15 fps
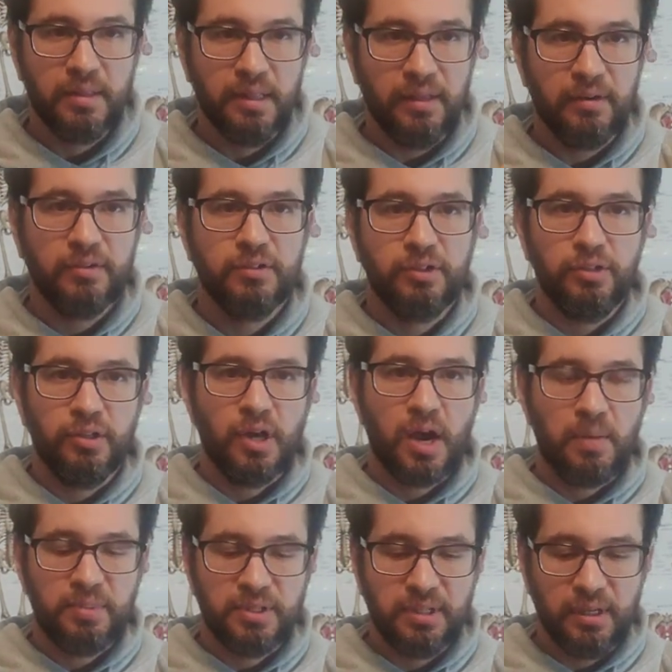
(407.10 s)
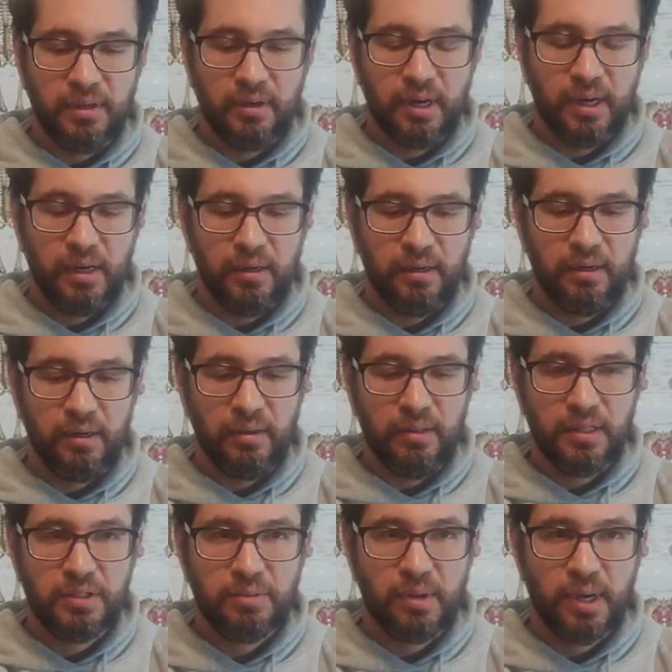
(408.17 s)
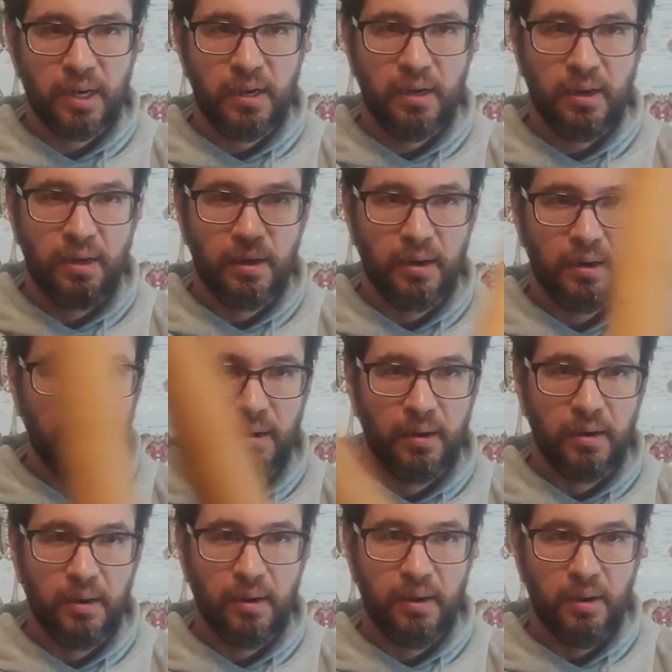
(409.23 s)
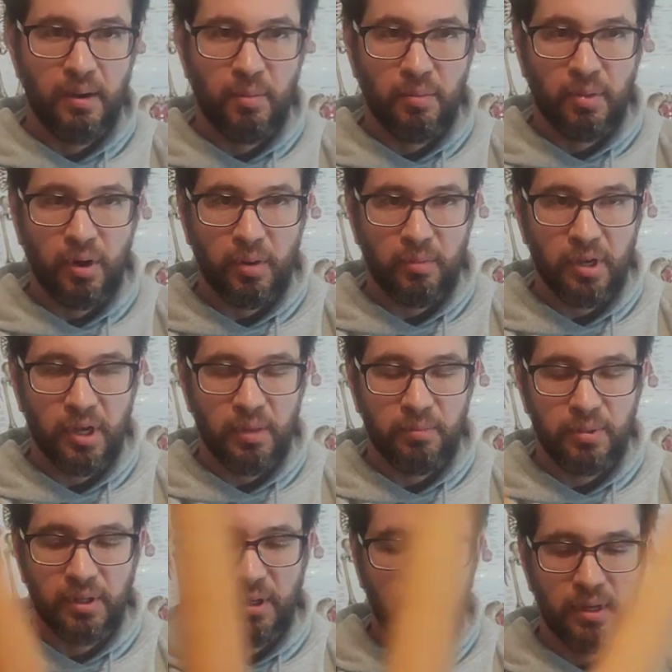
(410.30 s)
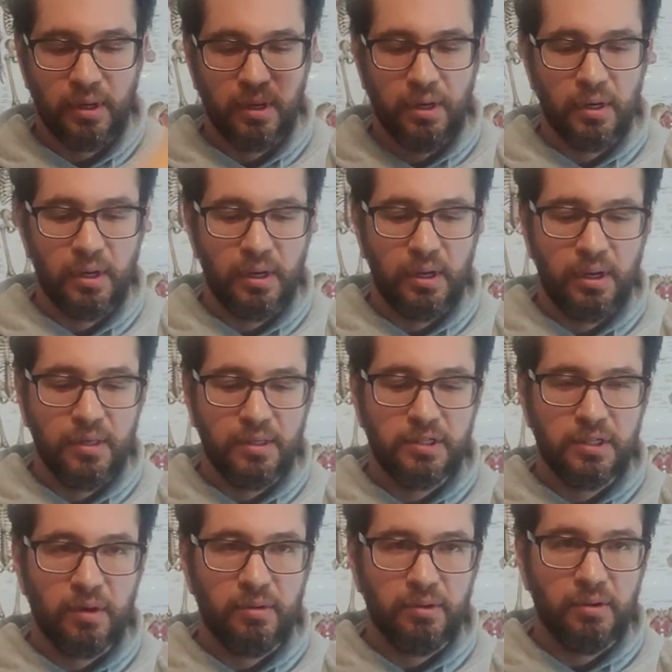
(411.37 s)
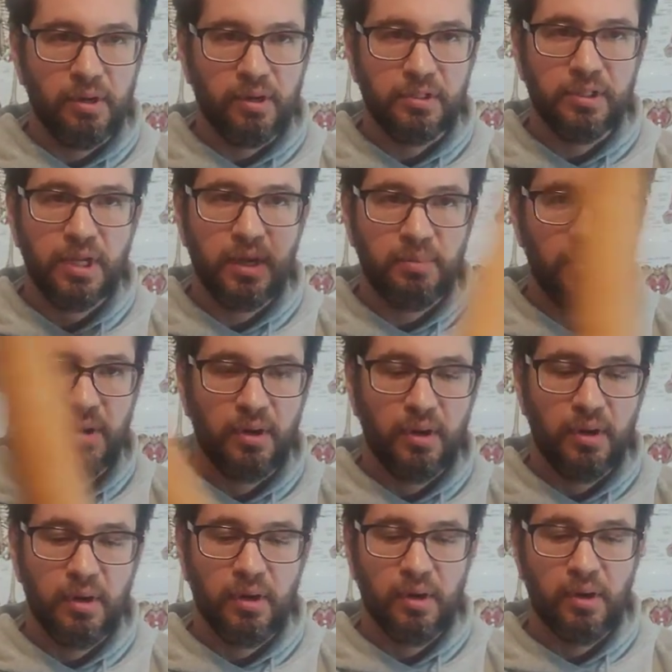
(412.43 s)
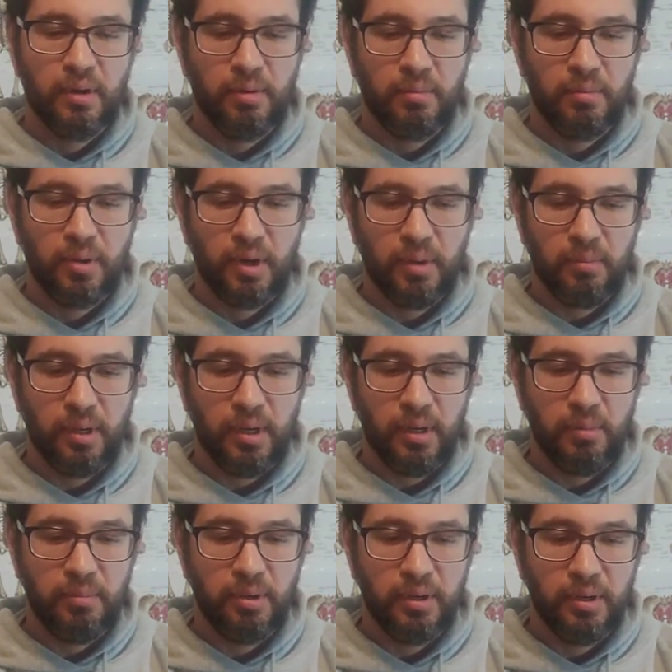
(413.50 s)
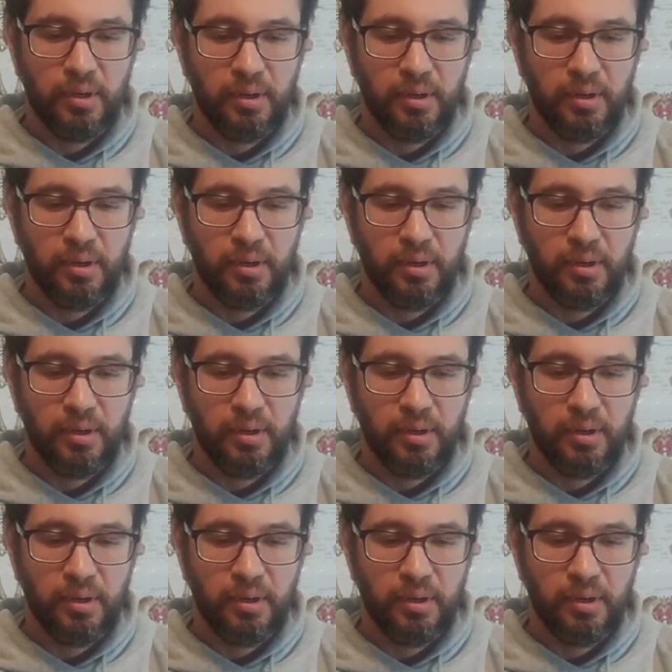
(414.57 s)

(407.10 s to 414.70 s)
Then do the opposite, right? You're going to go this way, palm up. Start with your knuckles up, palm up.